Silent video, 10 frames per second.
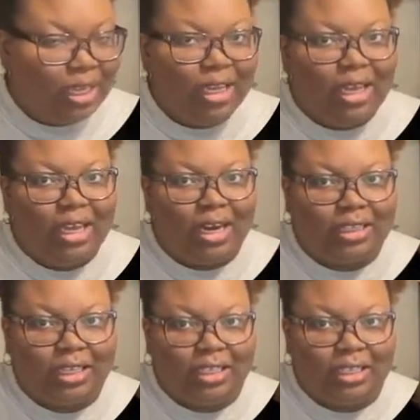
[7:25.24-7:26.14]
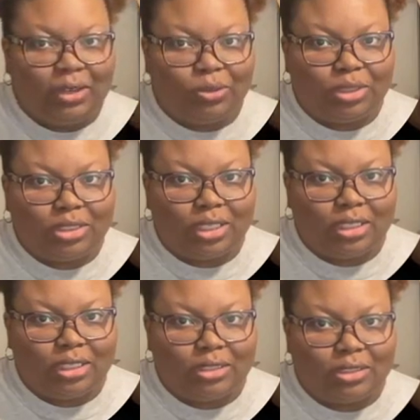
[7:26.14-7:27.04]
And I think the only reason that
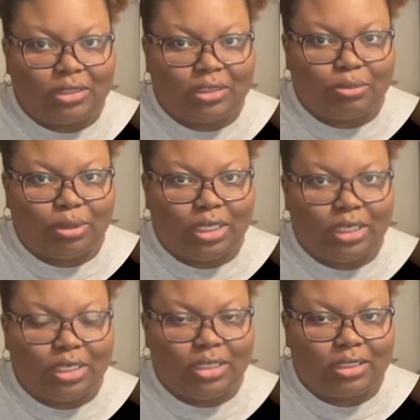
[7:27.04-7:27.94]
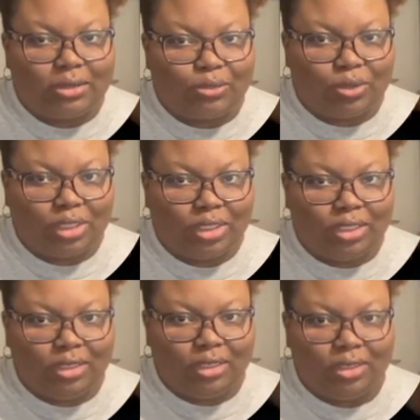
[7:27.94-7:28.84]
this this pen is
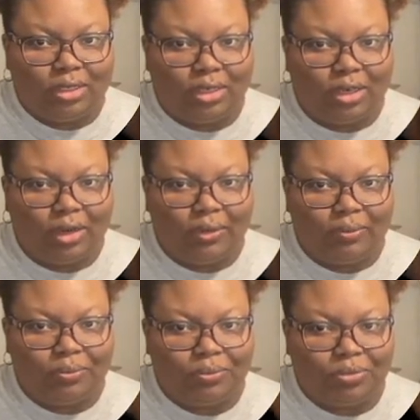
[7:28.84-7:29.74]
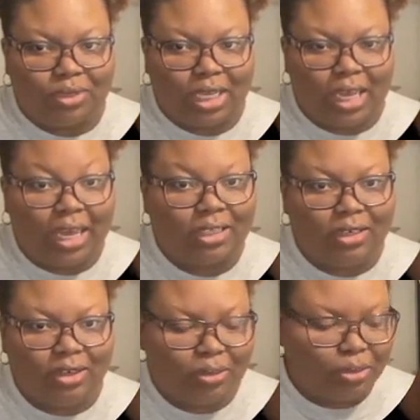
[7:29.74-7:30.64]
really um, acting
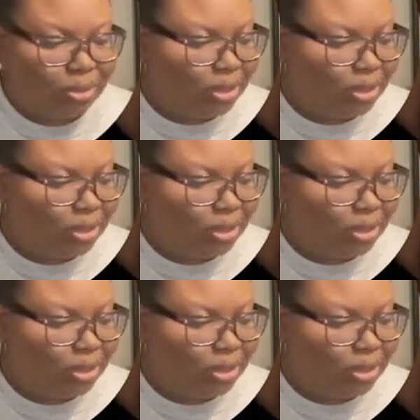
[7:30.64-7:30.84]
up